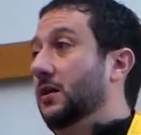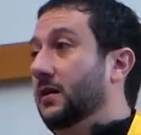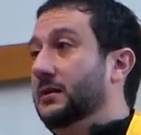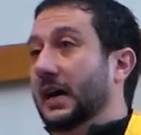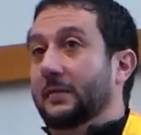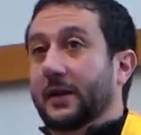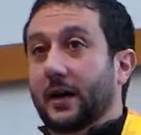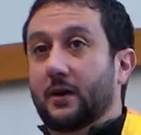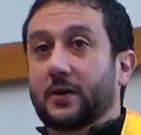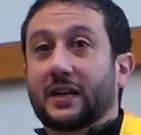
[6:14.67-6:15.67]
long time
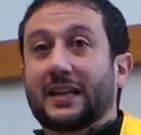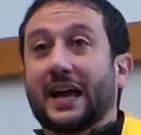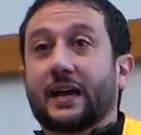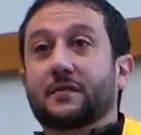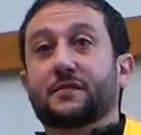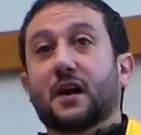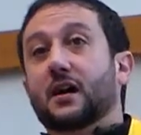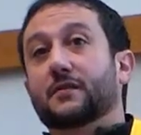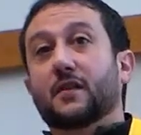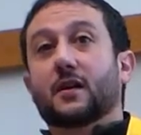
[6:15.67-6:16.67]
ago in a land
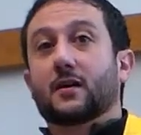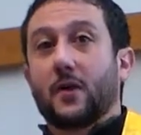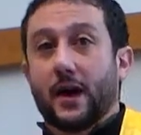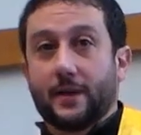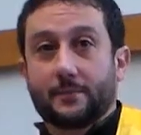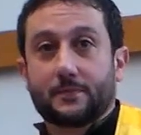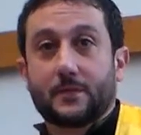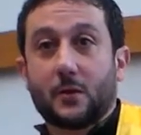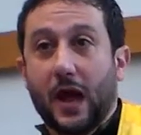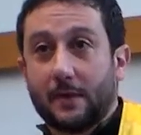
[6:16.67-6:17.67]
far, far away,
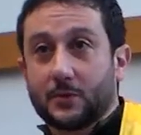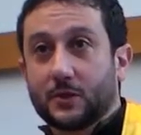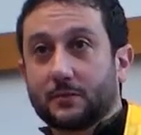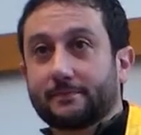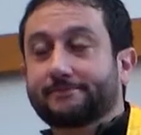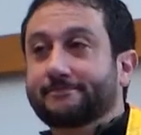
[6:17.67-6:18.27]
New Hampshire.